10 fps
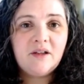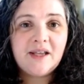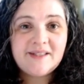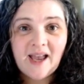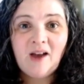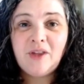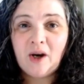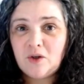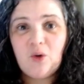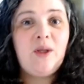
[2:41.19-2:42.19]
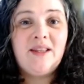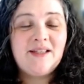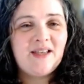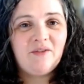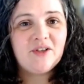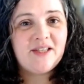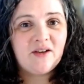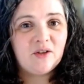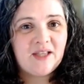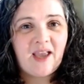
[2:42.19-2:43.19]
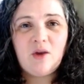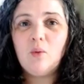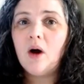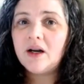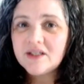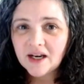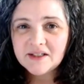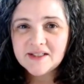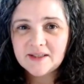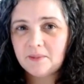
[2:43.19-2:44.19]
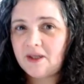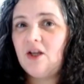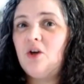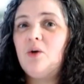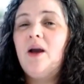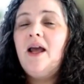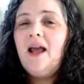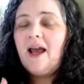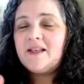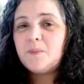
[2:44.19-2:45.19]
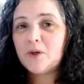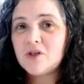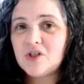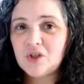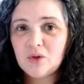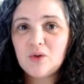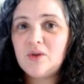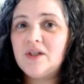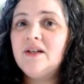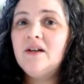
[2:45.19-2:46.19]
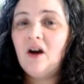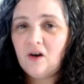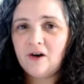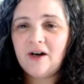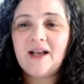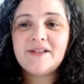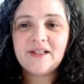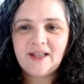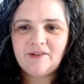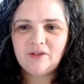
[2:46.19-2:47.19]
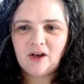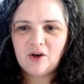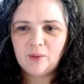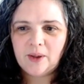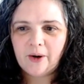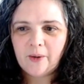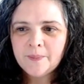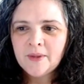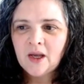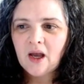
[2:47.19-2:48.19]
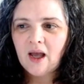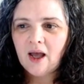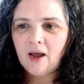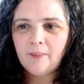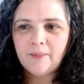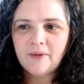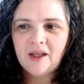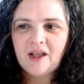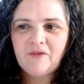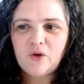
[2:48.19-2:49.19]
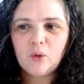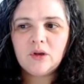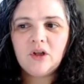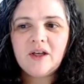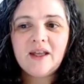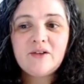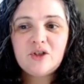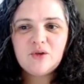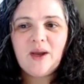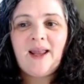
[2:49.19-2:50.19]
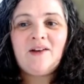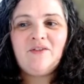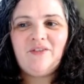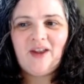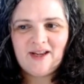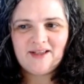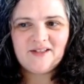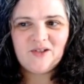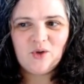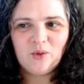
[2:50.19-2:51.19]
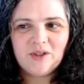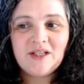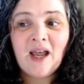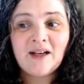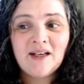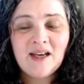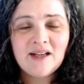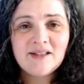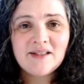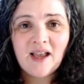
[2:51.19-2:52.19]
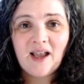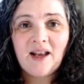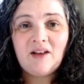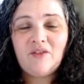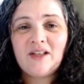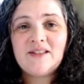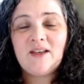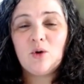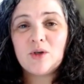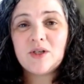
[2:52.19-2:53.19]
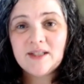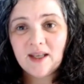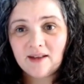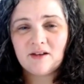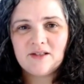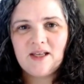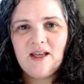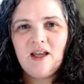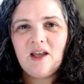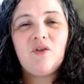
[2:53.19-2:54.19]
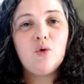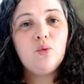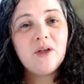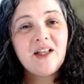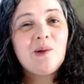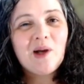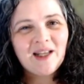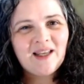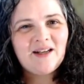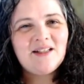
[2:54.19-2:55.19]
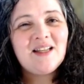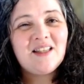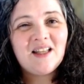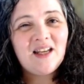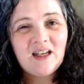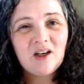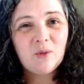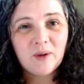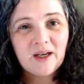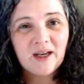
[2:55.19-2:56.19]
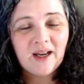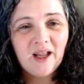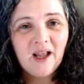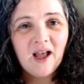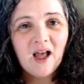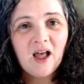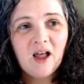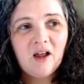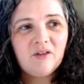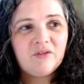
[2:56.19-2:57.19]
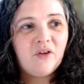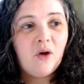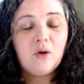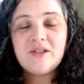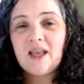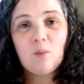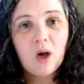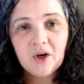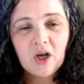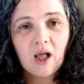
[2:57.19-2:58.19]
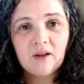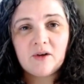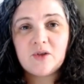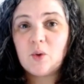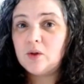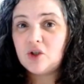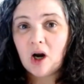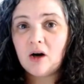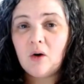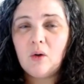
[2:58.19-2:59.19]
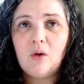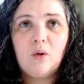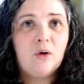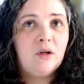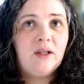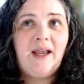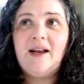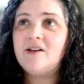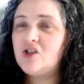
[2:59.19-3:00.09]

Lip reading: is out there doing this every single day. You want to talk to somebody who has pursued art as a lifelong career. If you're looking to advance your techniques and advancing your skills, if you really want to get into the nitty-gritty of, say, watercolors or charcoal or light and